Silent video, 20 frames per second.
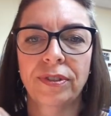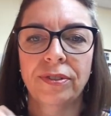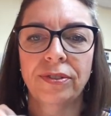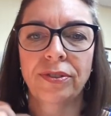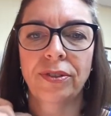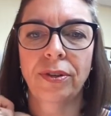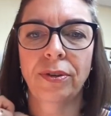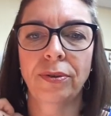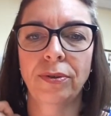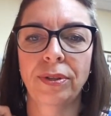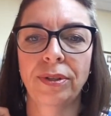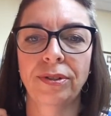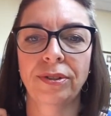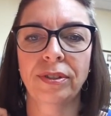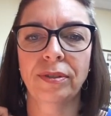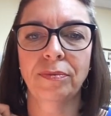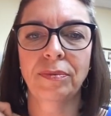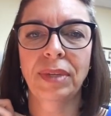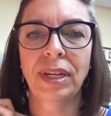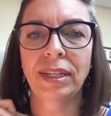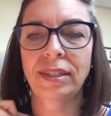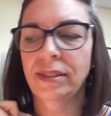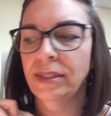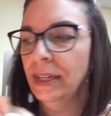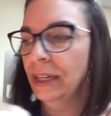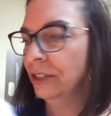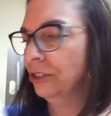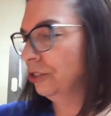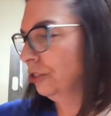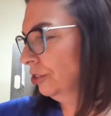So there's some nice
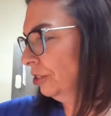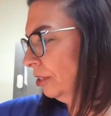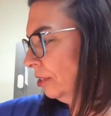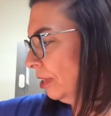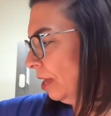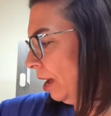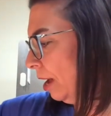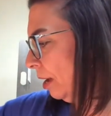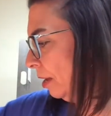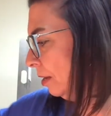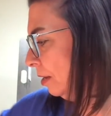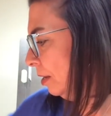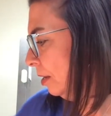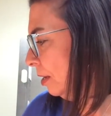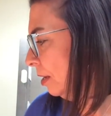texture to that.